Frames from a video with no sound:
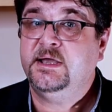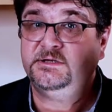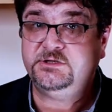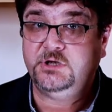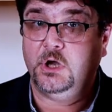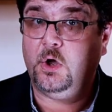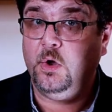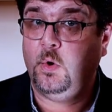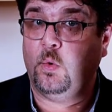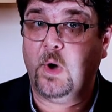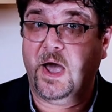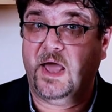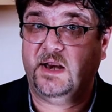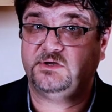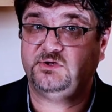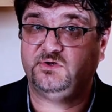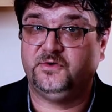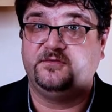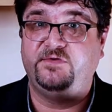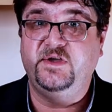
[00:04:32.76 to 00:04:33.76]
So, while
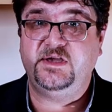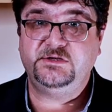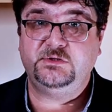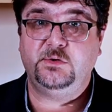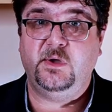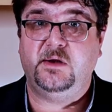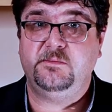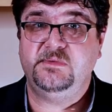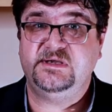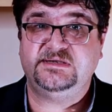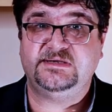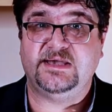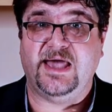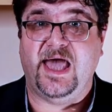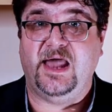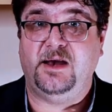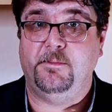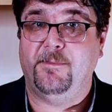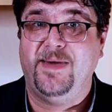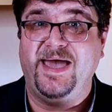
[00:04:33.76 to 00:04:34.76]
a surface-to-air
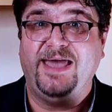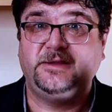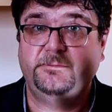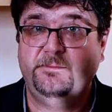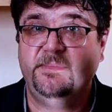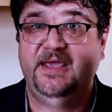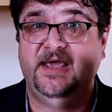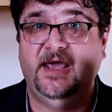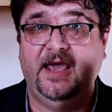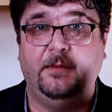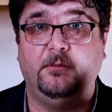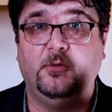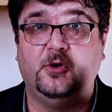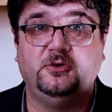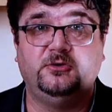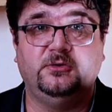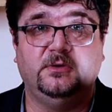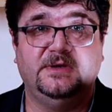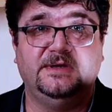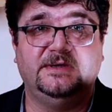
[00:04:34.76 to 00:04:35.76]
missile might be
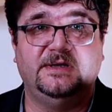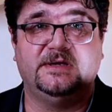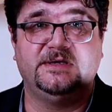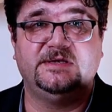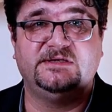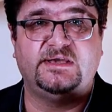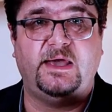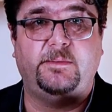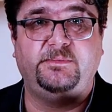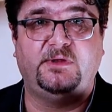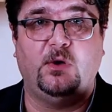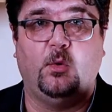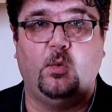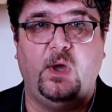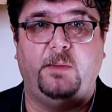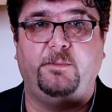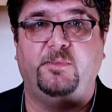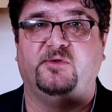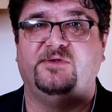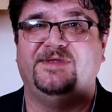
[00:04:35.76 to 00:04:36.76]
able to intercept a
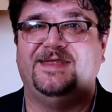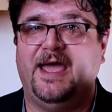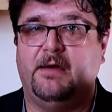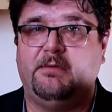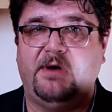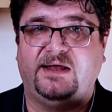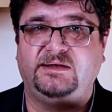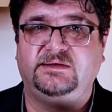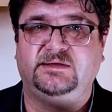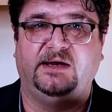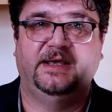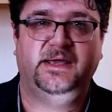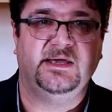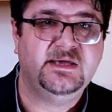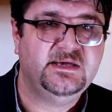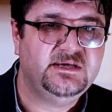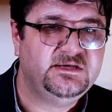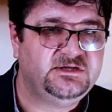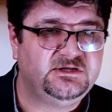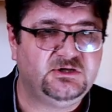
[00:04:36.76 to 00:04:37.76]
weapon directly,
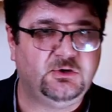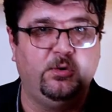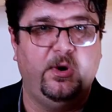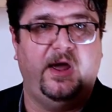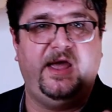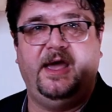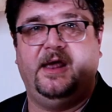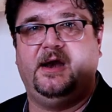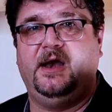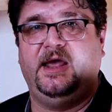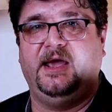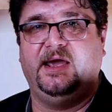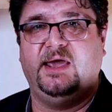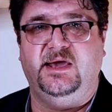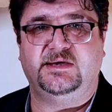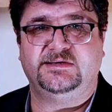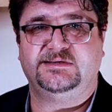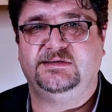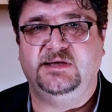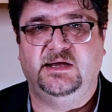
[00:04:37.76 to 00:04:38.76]
squarely
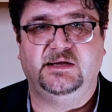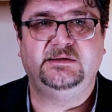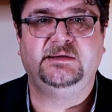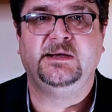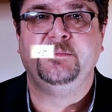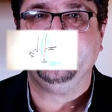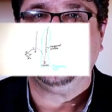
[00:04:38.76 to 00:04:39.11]
against it,